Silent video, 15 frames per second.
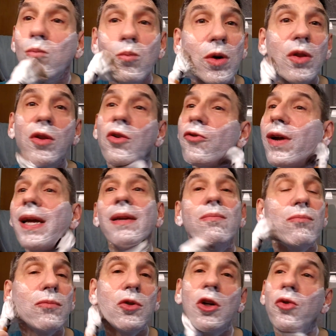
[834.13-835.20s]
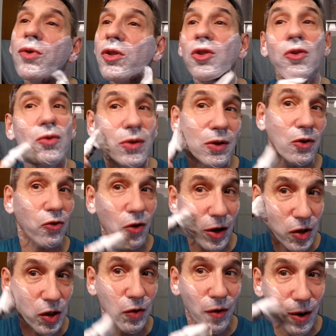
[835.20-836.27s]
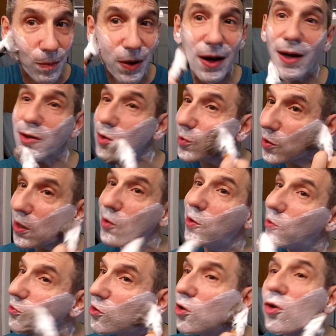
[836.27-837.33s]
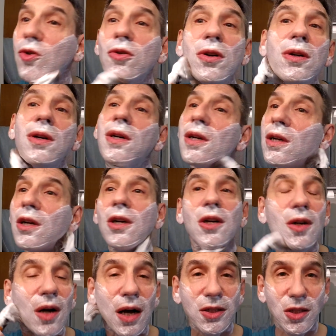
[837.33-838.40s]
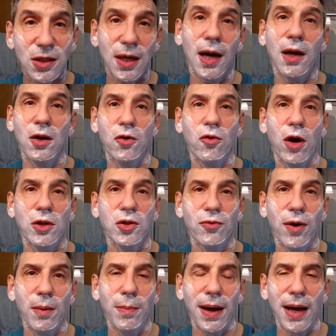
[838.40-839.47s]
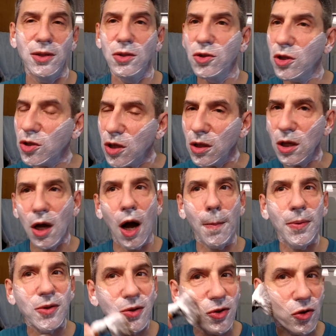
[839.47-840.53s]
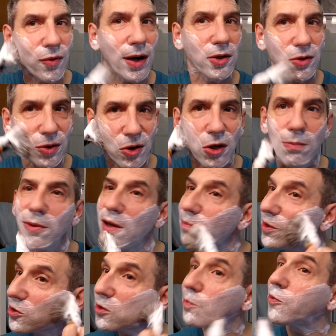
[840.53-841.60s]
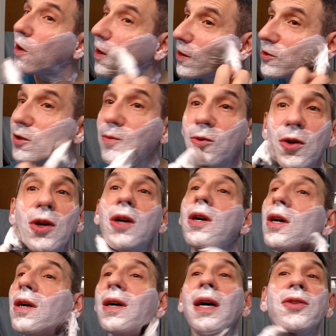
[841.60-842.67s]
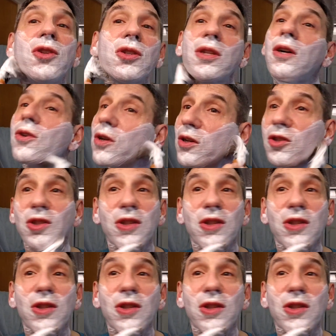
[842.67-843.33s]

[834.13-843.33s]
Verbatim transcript: with the grain, no issue. And across the grain pass, and then do a second across the grain pass just in the opposite direction. And you may be surprised at just how good a